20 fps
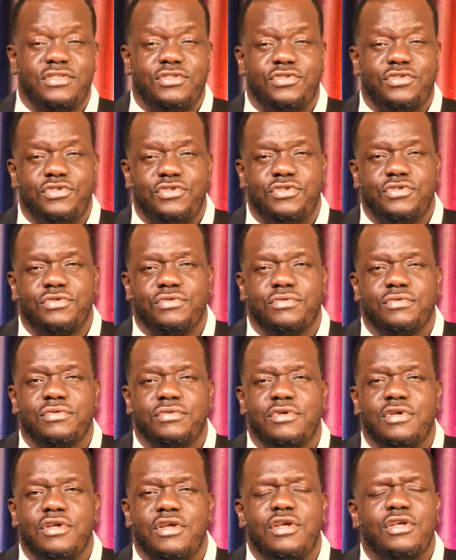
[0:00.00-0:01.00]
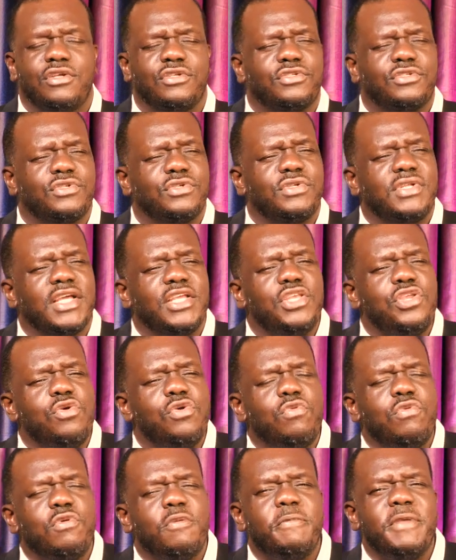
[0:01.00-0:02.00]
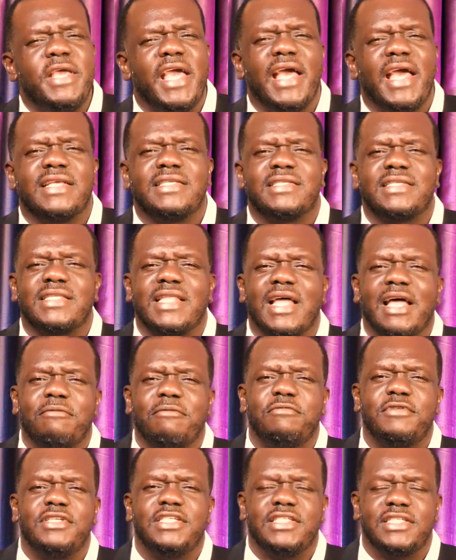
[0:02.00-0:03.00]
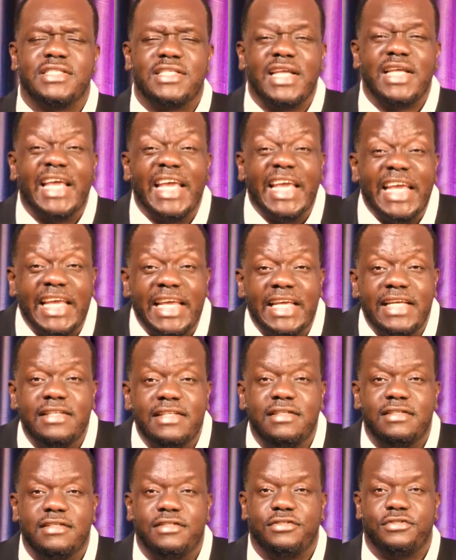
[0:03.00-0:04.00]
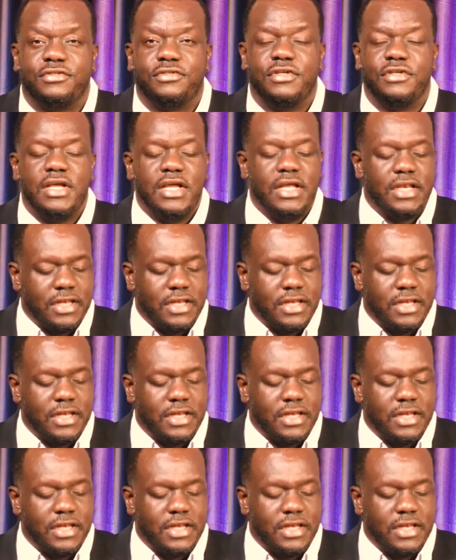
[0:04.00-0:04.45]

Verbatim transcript: to you so that you will be established in the truth.